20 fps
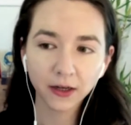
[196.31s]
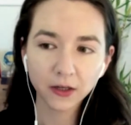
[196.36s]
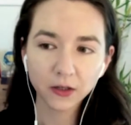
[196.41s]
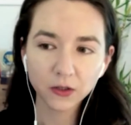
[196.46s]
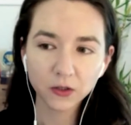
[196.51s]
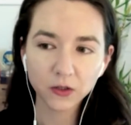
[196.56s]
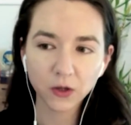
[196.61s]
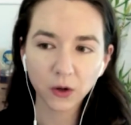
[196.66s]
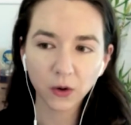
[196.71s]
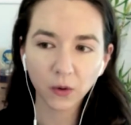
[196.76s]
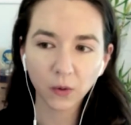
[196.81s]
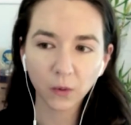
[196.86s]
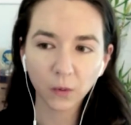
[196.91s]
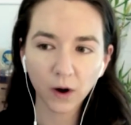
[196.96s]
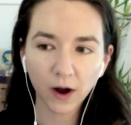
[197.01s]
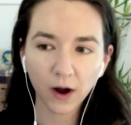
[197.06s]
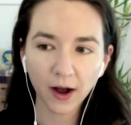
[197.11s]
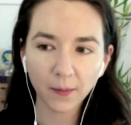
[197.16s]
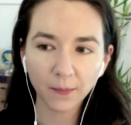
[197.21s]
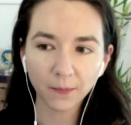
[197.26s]
So
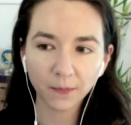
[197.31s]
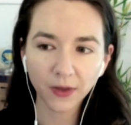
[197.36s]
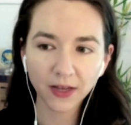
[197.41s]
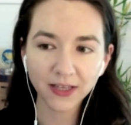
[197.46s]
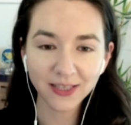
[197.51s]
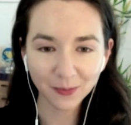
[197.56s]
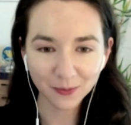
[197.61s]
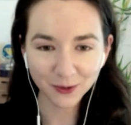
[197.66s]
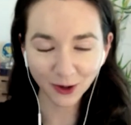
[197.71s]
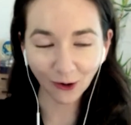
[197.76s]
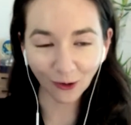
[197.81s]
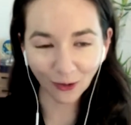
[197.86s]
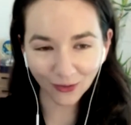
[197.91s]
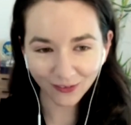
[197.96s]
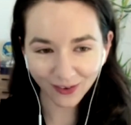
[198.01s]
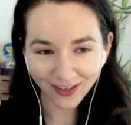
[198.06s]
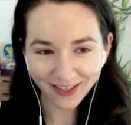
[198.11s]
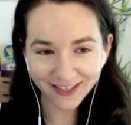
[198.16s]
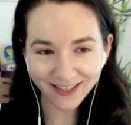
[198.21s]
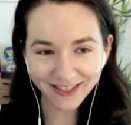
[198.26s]
it's up to all of
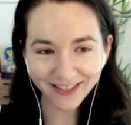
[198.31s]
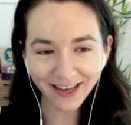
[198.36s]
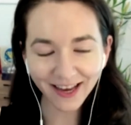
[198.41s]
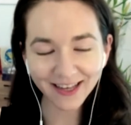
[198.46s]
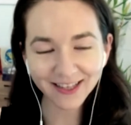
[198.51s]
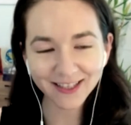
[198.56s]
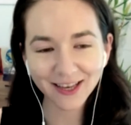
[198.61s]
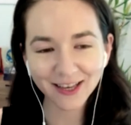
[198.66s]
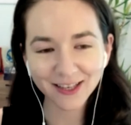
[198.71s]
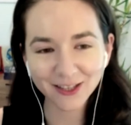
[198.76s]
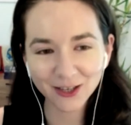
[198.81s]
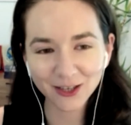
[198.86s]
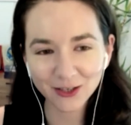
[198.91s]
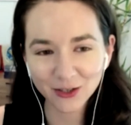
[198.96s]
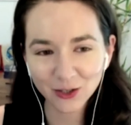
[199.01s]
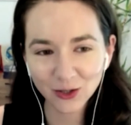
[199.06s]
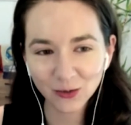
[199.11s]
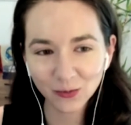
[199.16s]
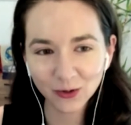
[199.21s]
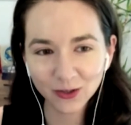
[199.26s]
us as
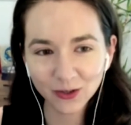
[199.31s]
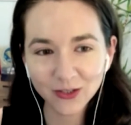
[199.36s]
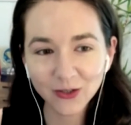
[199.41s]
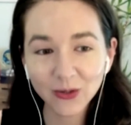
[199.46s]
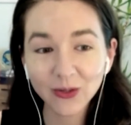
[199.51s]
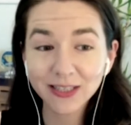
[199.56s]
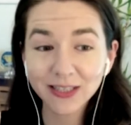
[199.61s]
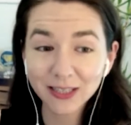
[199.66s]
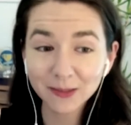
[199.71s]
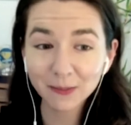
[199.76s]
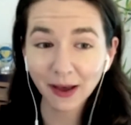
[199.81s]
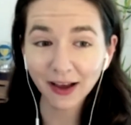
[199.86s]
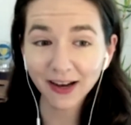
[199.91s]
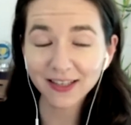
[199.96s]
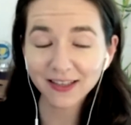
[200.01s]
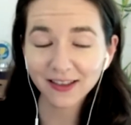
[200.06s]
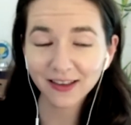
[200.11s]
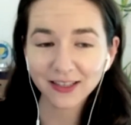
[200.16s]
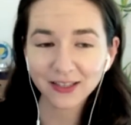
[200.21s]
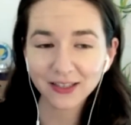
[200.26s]
consumers to expect
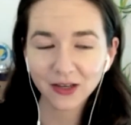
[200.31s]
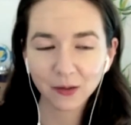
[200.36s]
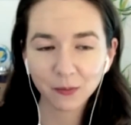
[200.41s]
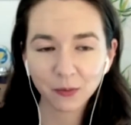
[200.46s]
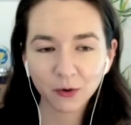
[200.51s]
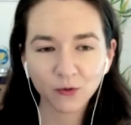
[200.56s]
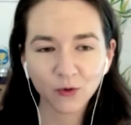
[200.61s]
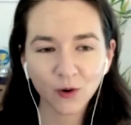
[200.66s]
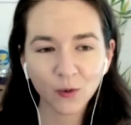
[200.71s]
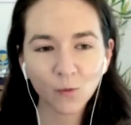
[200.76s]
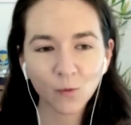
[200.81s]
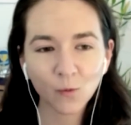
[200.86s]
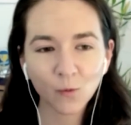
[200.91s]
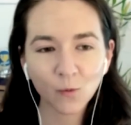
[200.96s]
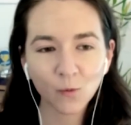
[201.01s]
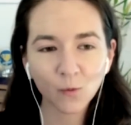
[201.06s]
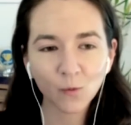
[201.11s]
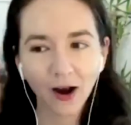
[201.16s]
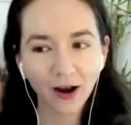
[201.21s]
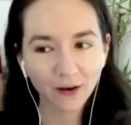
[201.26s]
that it's going to perform
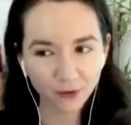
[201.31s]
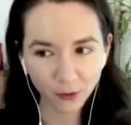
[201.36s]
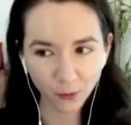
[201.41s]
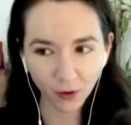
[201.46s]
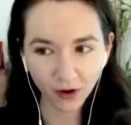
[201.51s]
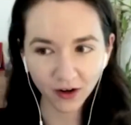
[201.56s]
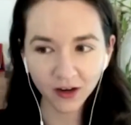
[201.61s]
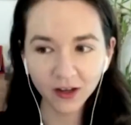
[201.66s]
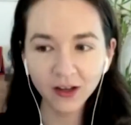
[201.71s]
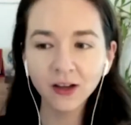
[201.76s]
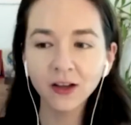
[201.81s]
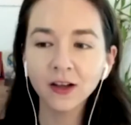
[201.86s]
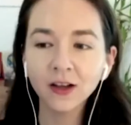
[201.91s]
well for everyone,